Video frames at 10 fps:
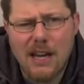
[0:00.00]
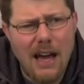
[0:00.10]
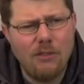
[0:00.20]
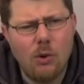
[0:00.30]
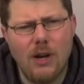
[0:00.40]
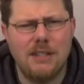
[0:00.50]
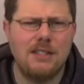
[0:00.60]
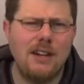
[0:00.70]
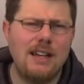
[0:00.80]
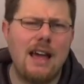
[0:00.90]
I haven't quite
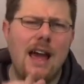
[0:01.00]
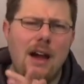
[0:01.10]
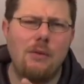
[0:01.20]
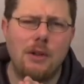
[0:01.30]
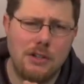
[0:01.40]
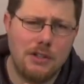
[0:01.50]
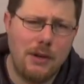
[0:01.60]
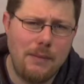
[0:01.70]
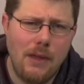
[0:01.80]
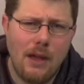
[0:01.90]
decided how I'm going to do
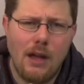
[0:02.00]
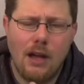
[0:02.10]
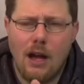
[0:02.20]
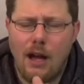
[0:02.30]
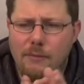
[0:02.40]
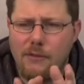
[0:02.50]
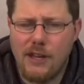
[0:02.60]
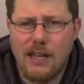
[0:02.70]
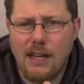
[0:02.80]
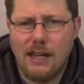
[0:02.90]
it. I'm
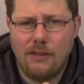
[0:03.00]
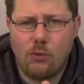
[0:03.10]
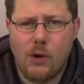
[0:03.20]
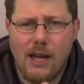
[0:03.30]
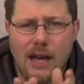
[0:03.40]
thinking giveaway.